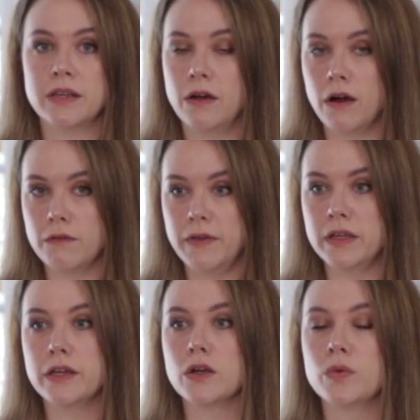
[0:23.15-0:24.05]
that heart
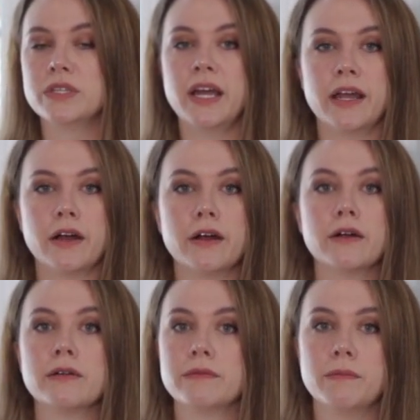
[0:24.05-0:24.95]
failure would take
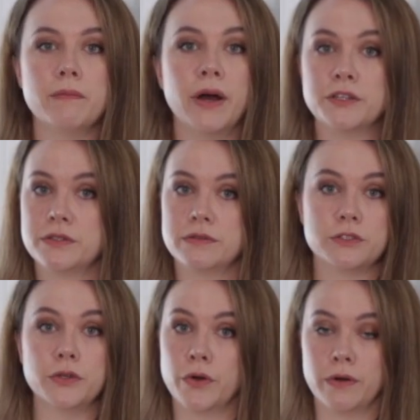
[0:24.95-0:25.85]
her much
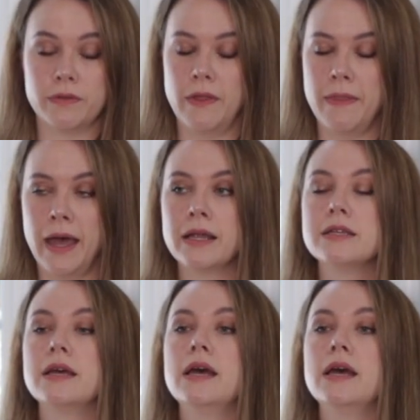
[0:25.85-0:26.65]
sooner than that.